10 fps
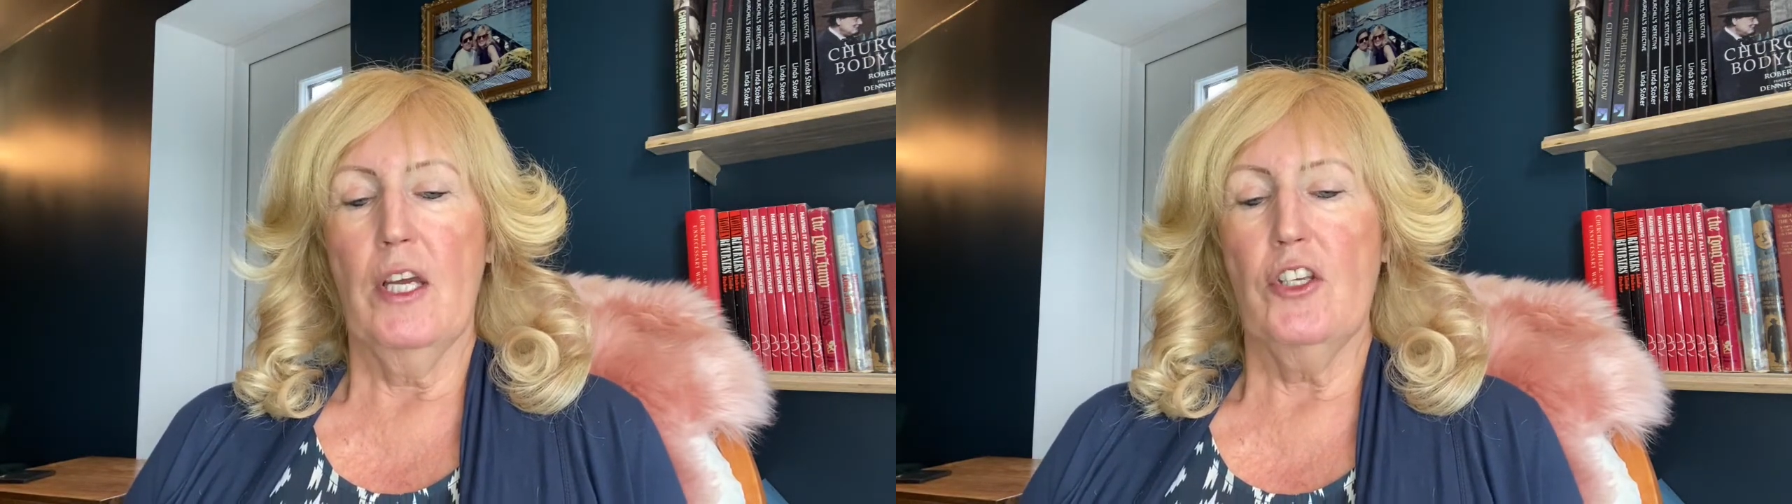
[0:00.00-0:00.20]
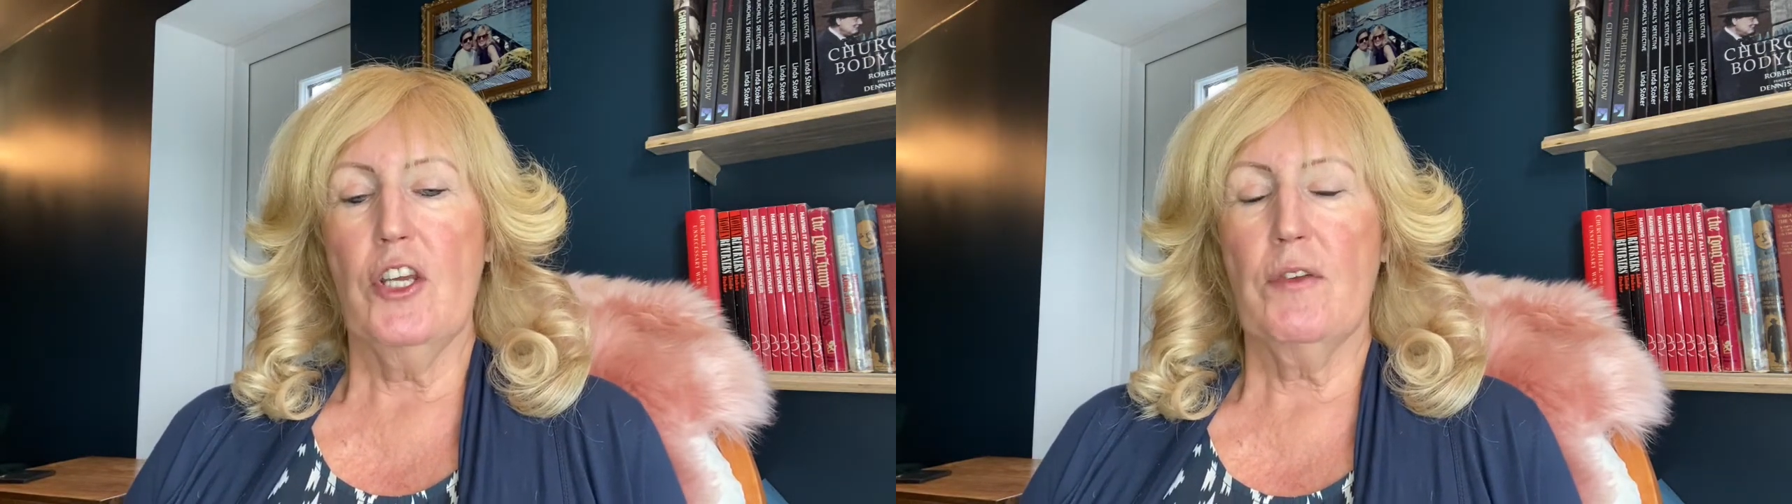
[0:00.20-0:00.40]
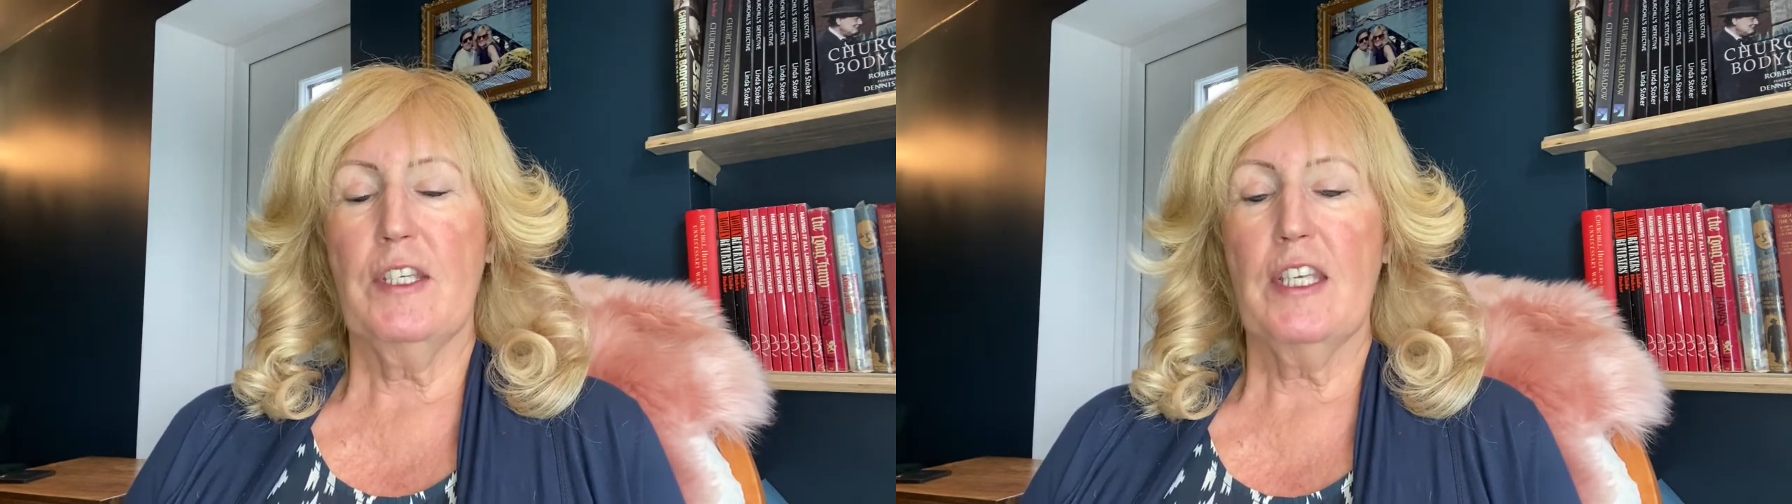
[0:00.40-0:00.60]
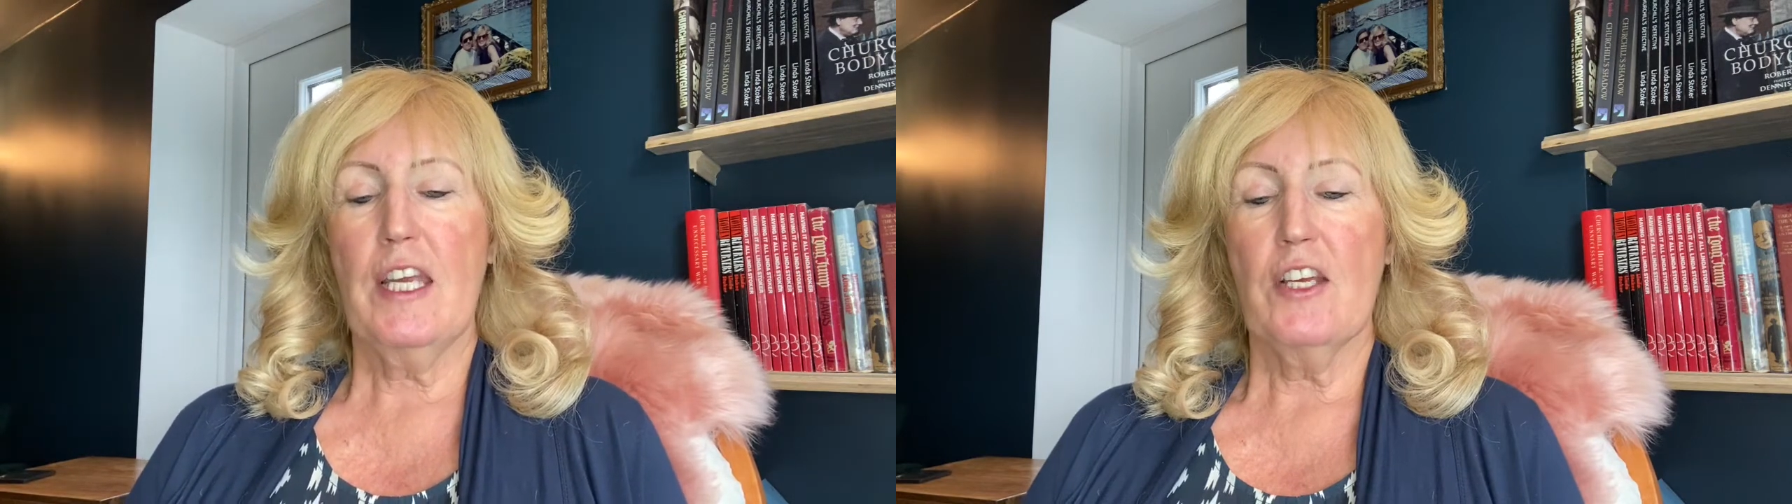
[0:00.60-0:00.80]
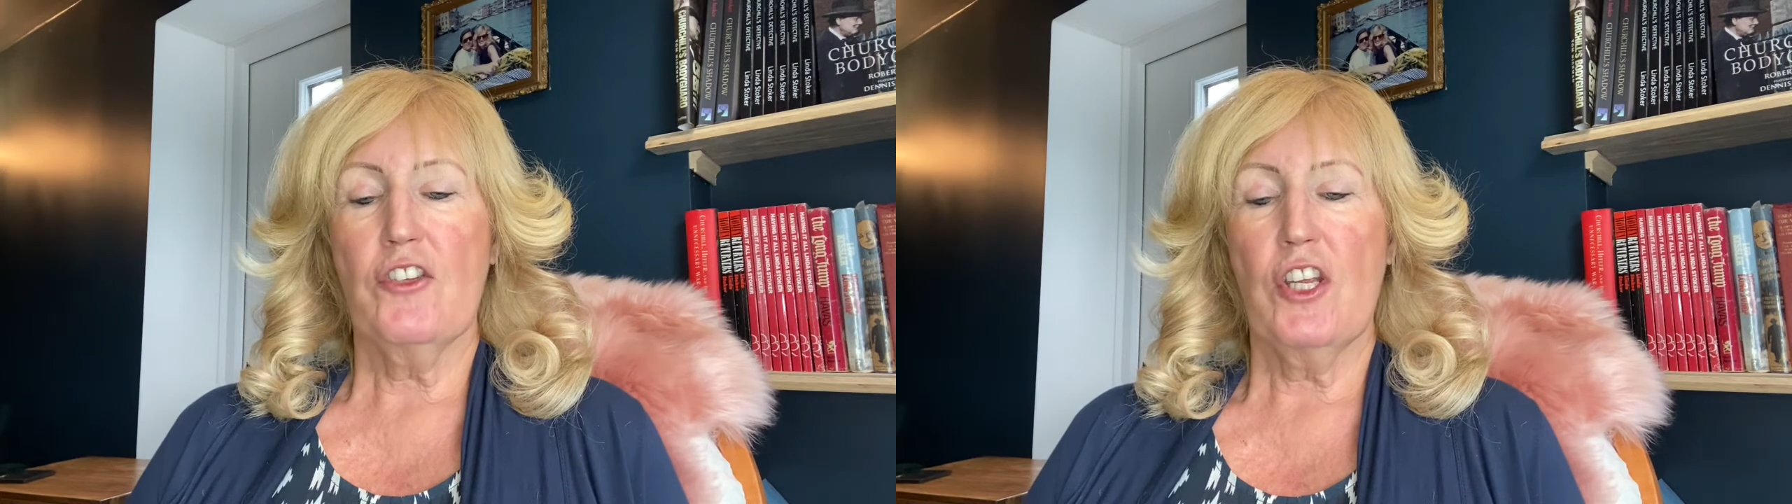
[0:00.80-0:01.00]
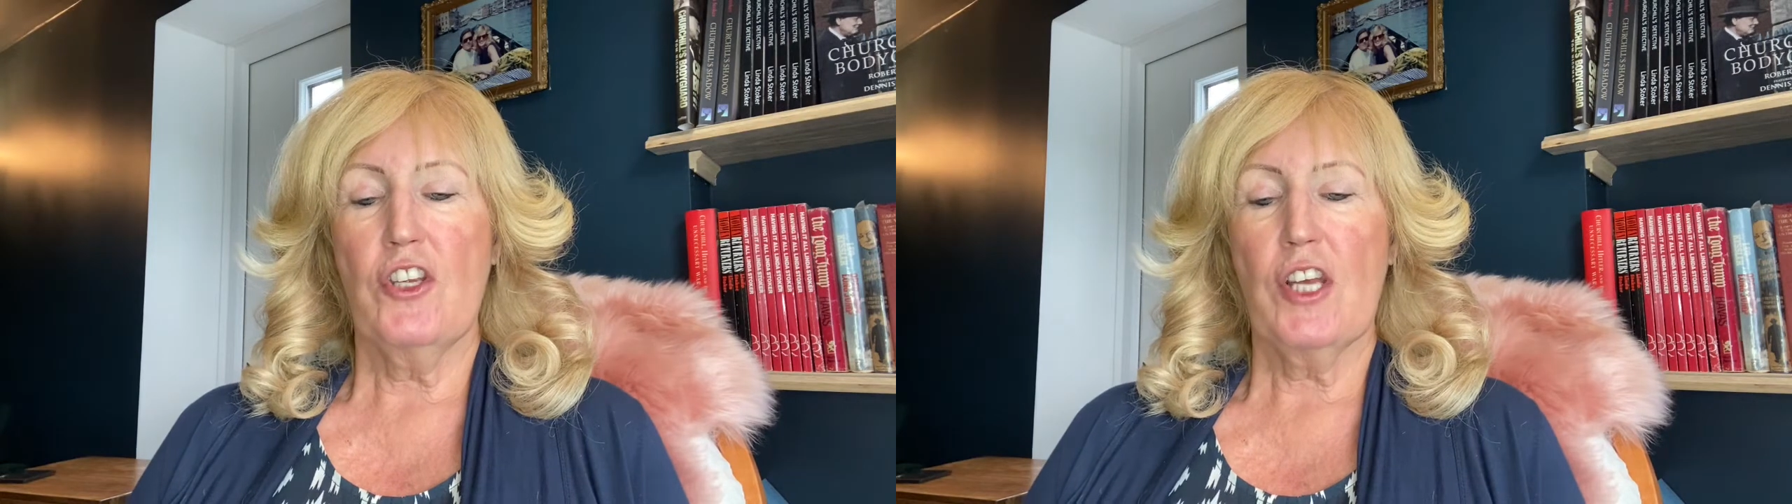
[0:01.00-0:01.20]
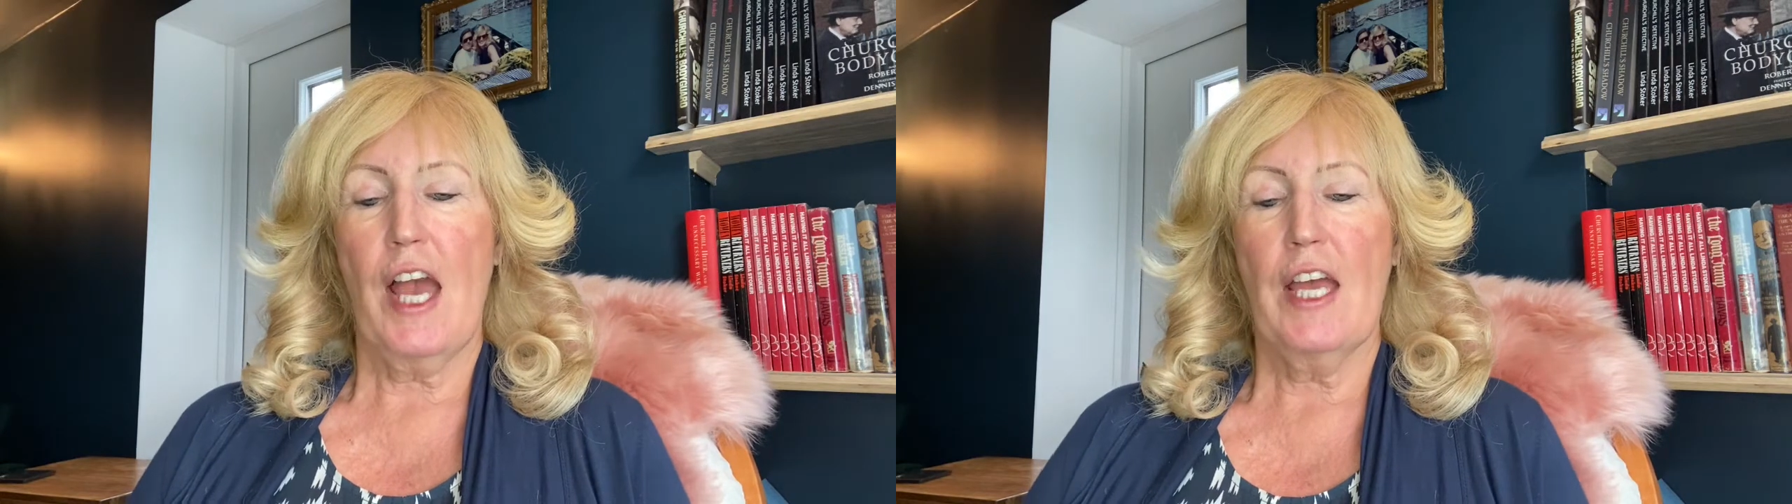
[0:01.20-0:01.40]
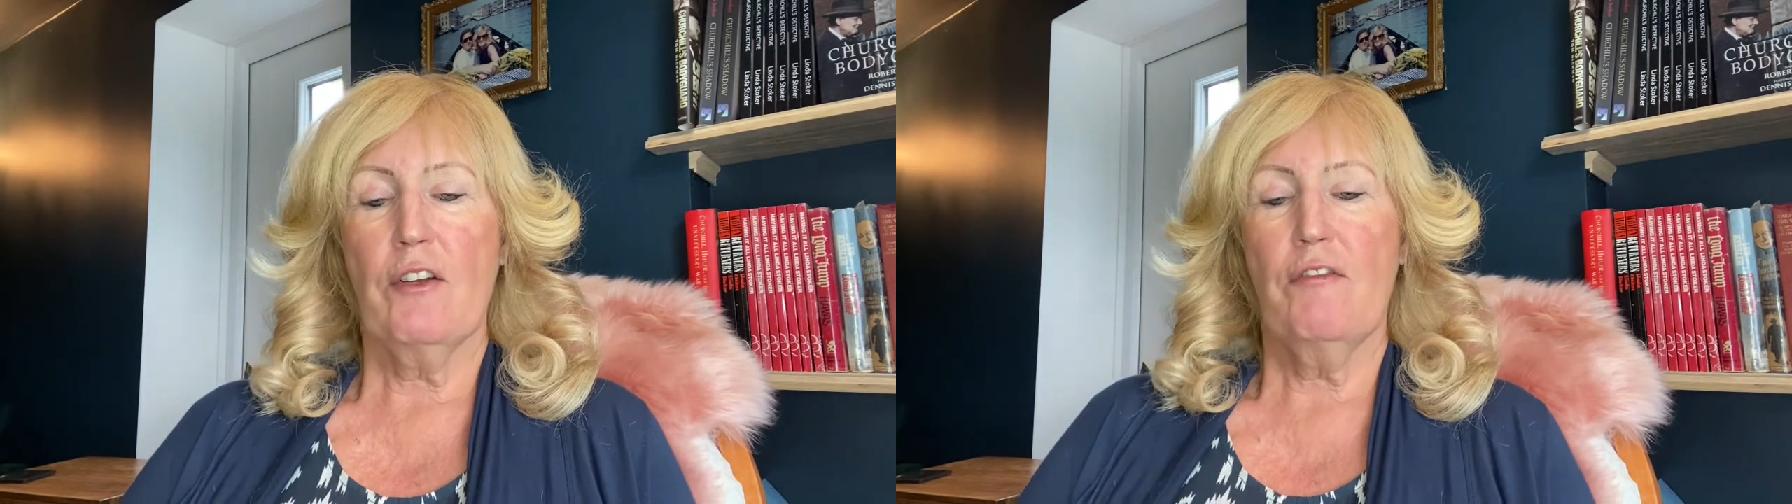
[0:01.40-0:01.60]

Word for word: She could see a ginger-haired